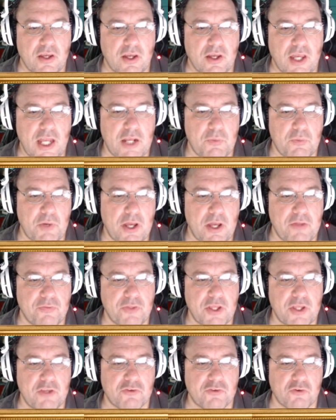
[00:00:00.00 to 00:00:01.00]
Anyway,
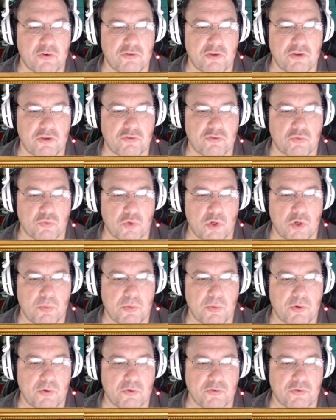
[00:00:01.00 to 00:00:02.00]
these are just
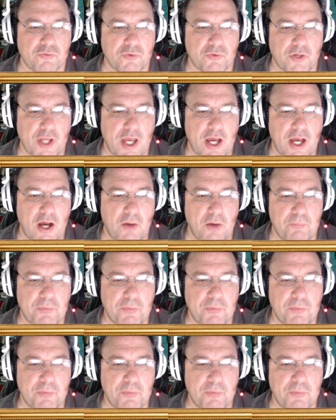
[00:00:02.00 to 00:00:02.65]
rumors for now,